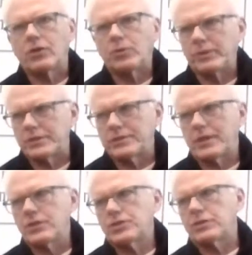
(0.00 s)

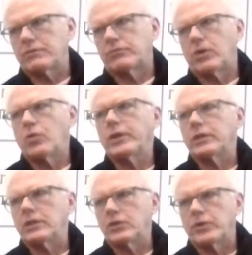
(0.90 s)
globalization of rowing
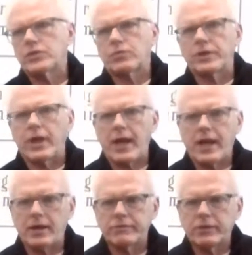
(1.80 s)
in the U.S., where you
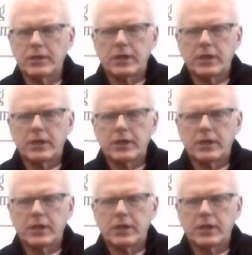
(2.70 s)
have,